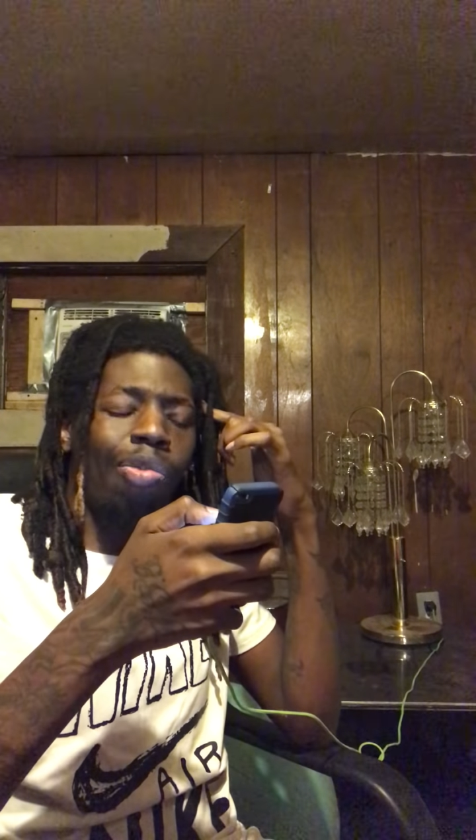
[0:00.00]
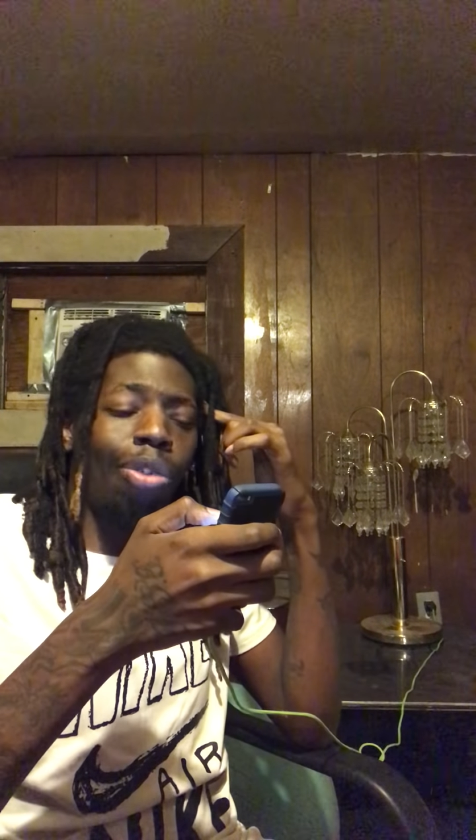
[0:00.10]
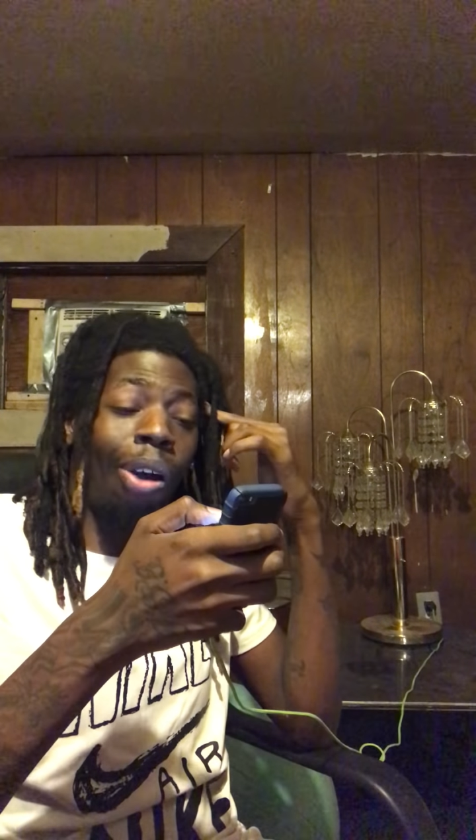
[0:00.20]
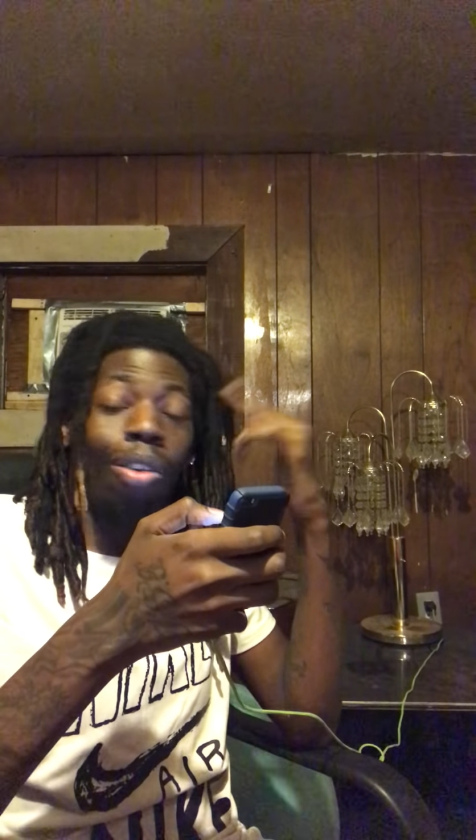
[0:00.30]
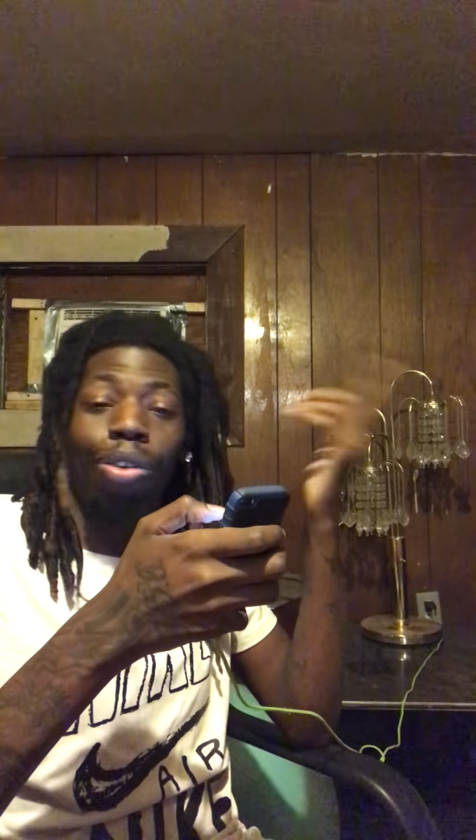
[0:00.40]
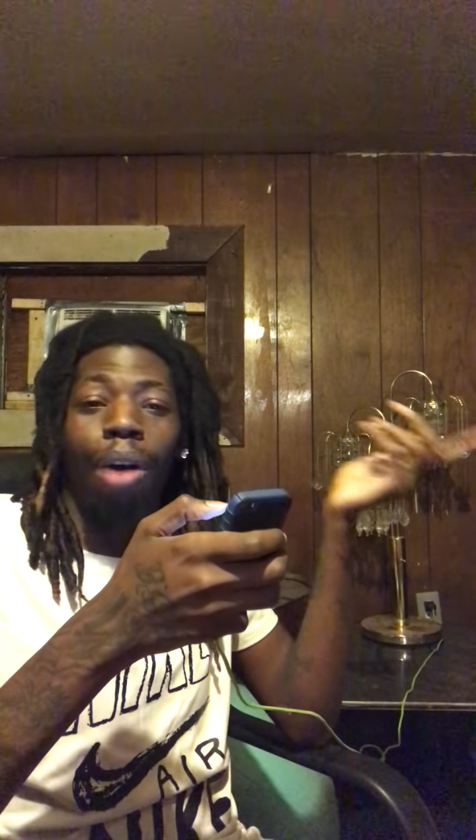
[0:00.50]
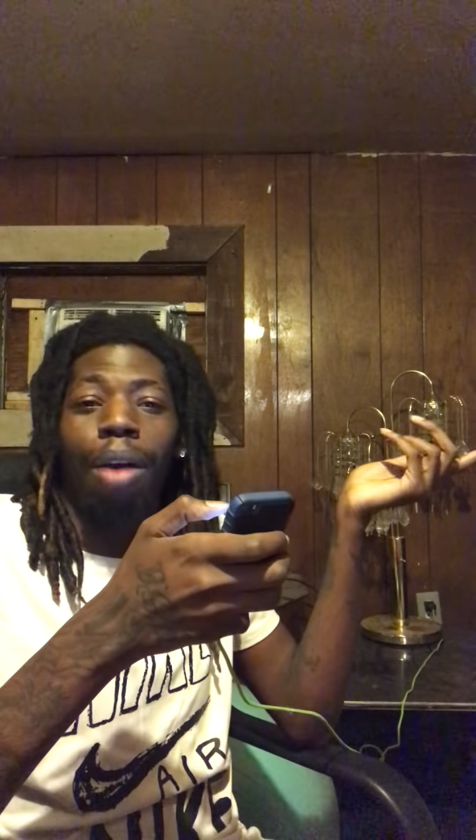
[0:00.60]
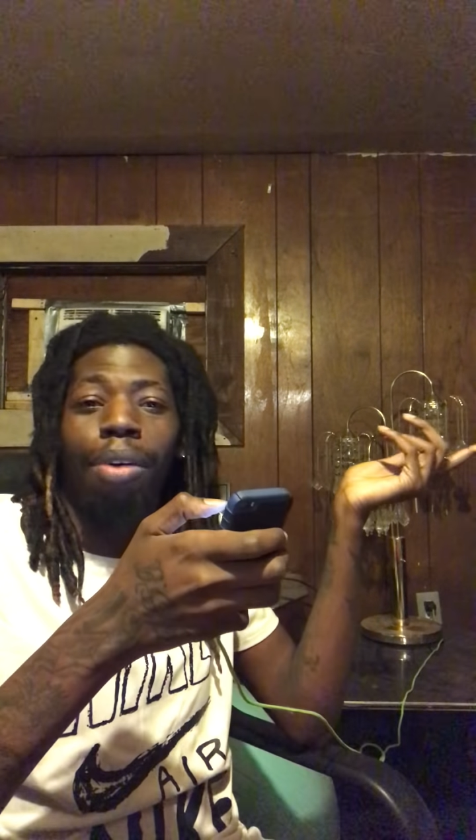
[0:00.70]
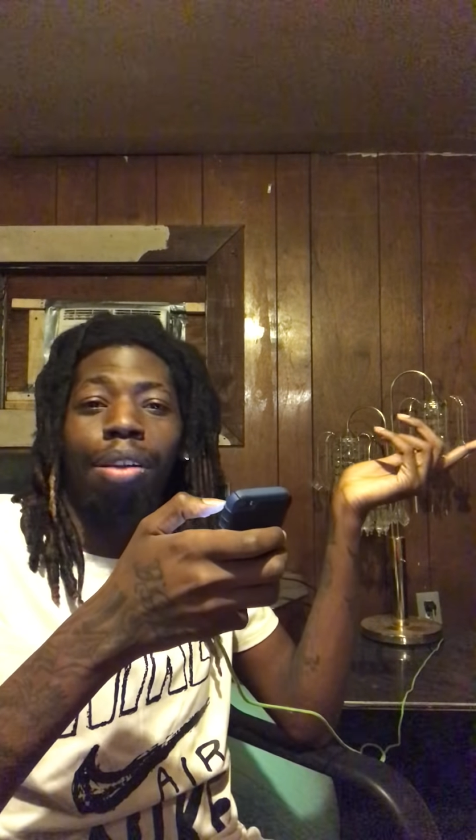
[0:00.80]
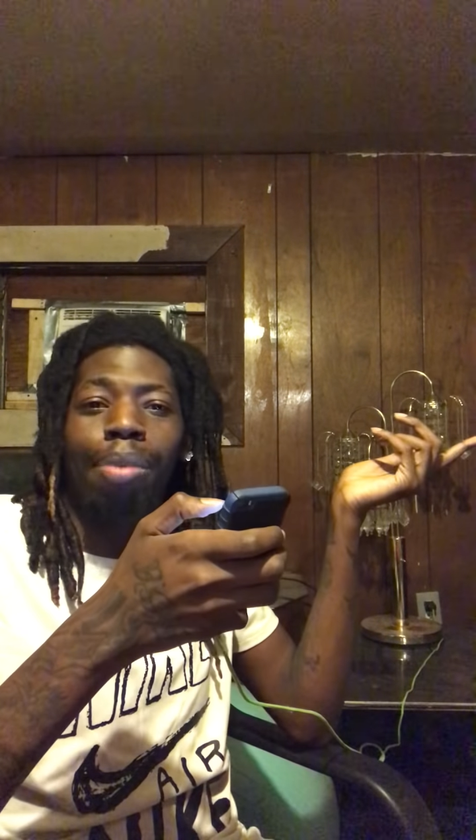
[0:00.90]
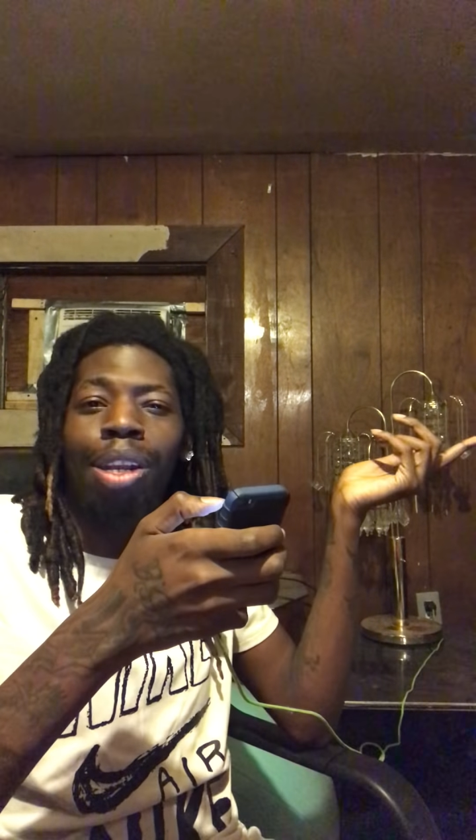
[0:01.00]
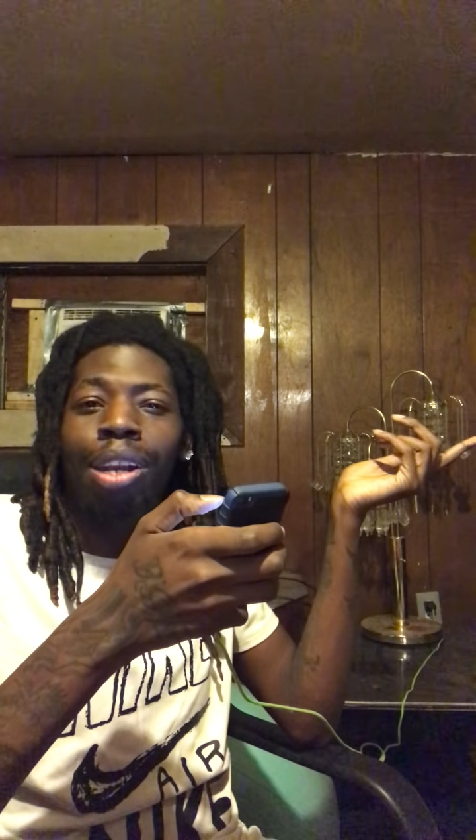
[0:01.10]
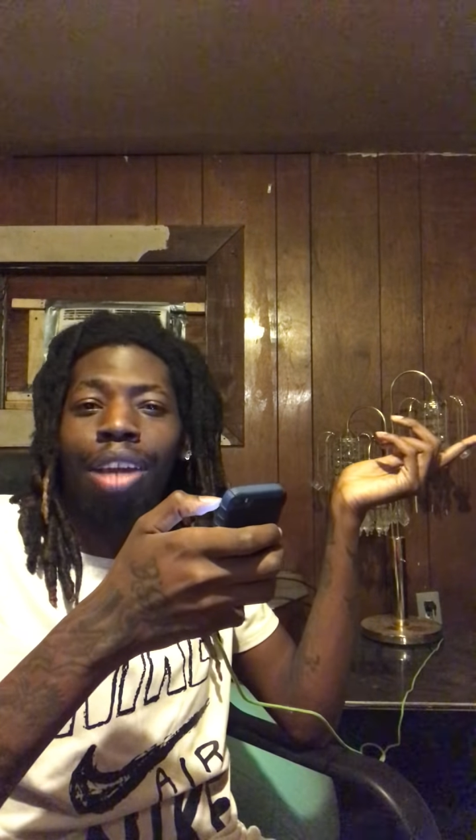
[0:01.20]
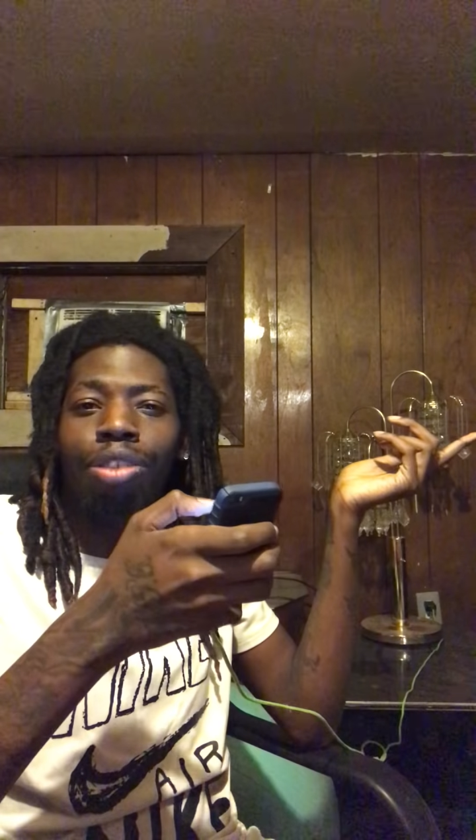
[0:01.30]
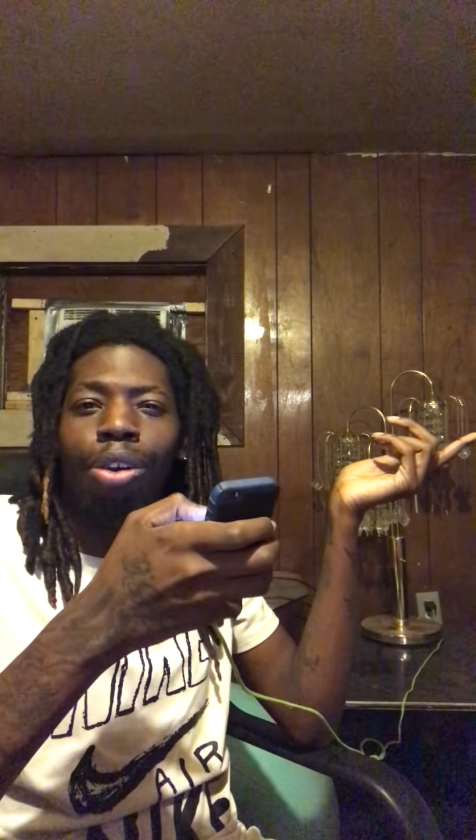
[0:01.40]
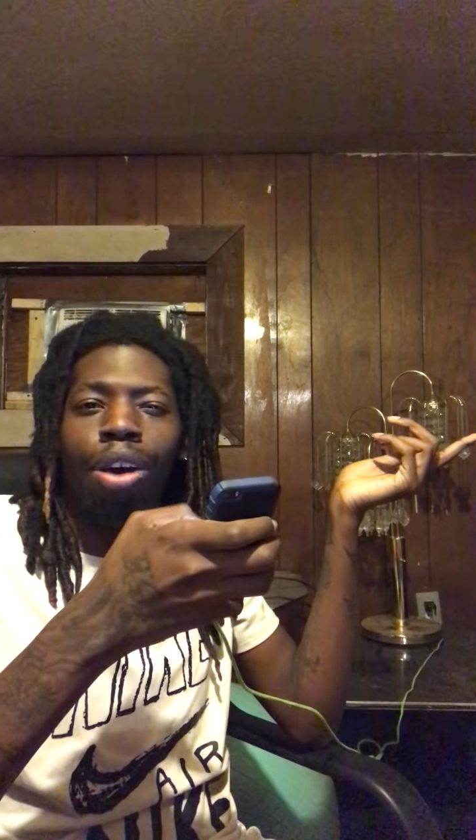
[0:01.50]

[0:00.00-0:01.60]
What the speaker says: do I want to be the next to go